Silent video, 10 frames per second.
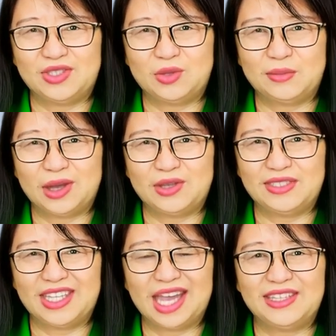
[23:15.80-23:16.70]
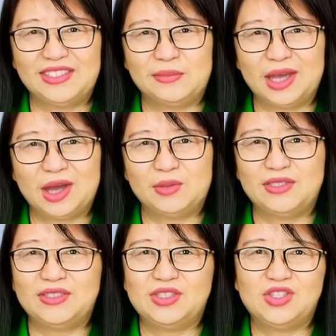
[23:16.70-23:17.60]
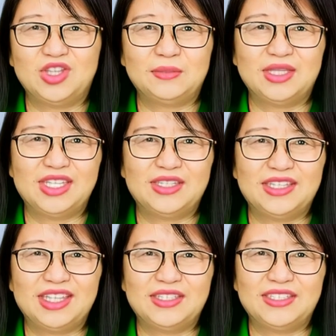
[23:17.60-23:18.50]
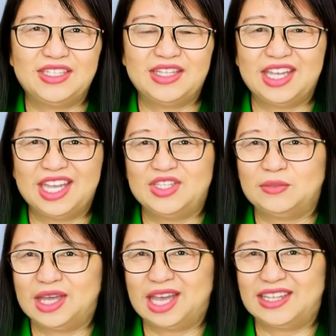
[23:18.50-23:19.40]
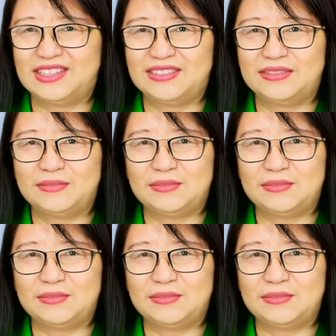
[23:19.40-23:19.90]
To oppose the Axis powers Germany, Italy, and Japan.